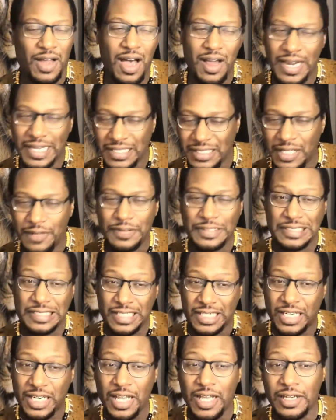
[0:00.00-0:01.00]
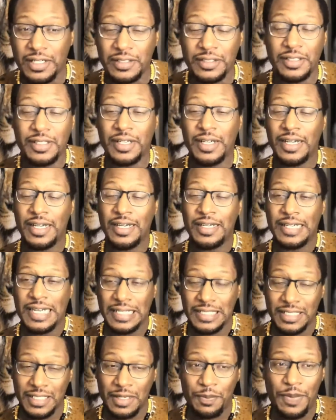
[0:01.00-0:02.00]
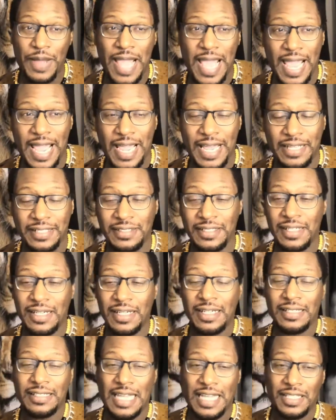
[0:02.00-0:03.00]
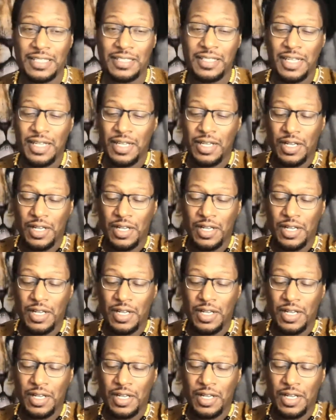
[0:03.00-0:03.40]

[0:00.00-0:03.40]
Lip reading: All that stuff is the clutter that's in the past that's